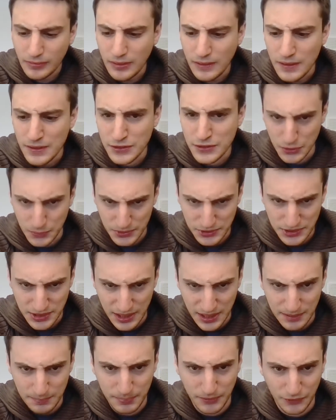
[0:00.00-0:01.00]
So we'll
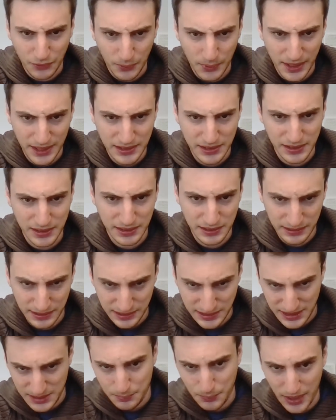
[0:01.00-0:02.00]
start before we get to the
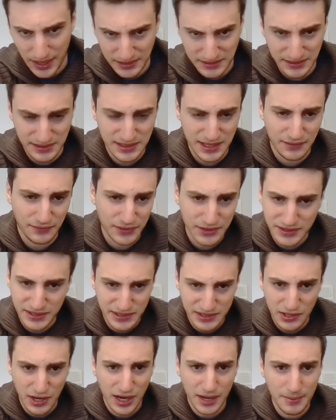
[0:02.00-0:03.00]
deep Wexit stuff. Let's
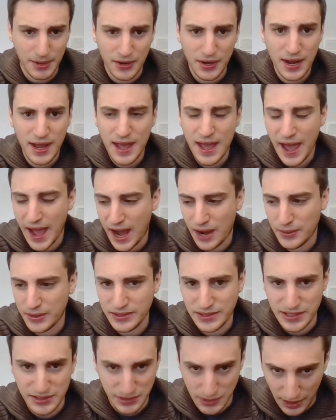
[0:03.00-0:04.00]
just talk about how
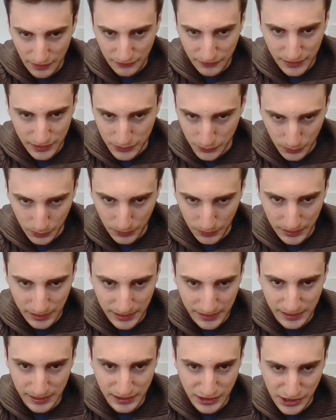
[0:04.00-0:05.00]
he's just not fit to rule
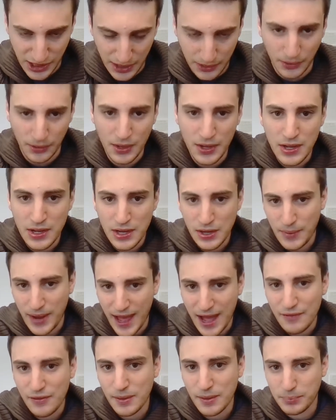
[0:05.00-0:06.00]
in general.
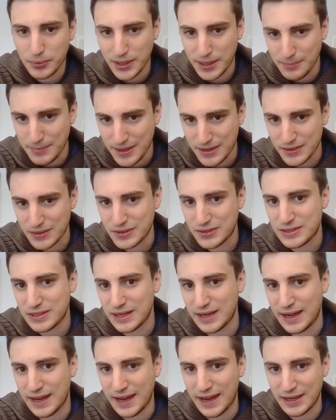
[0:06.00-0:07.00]
We have our premiers
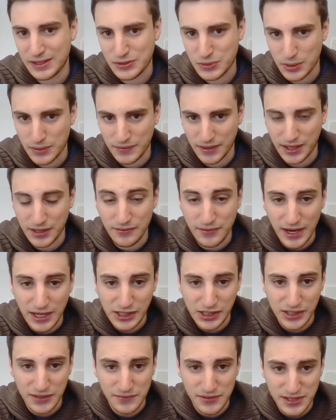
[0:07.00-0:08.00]
at sort of a
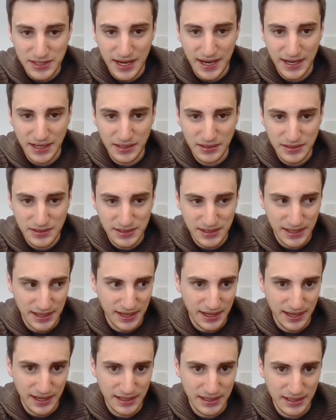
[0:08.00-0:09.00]
convention of states
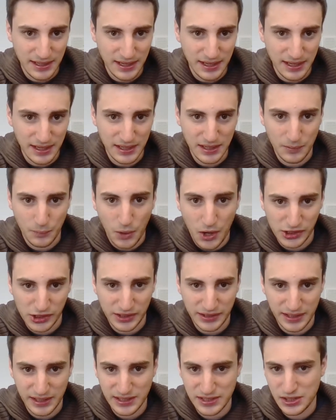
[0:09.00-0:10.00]
in
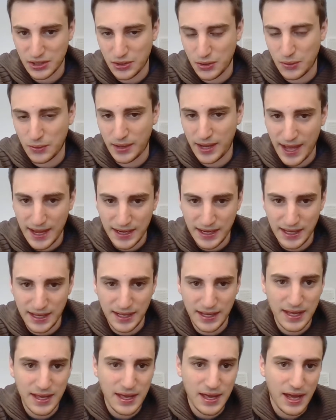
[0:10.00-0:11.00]
Washington. So
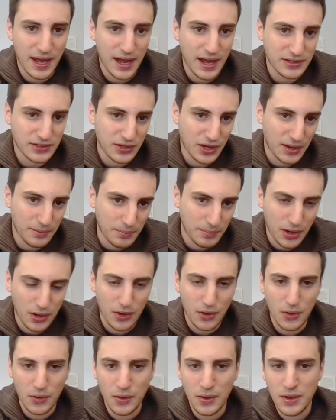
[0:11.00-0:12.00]
Kenny, Scott
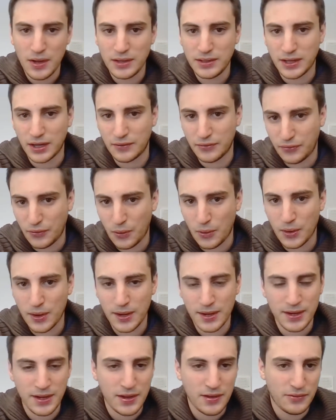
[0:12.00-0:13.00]
Moe, Doug
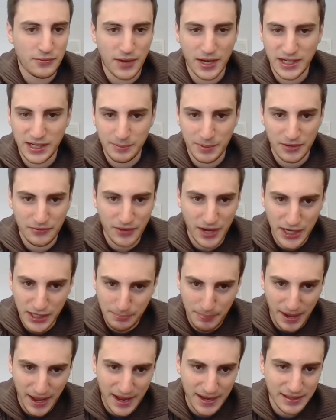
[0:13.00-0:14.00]
Ford, Frenchy
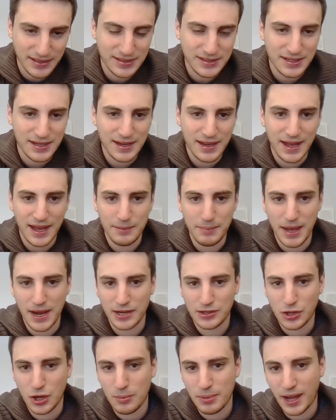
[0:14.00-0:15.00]
McFrenchpants, and
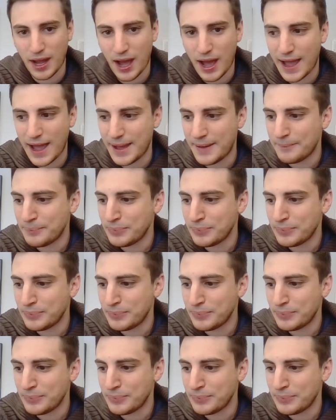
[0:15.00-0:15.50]
Manitoba Guy.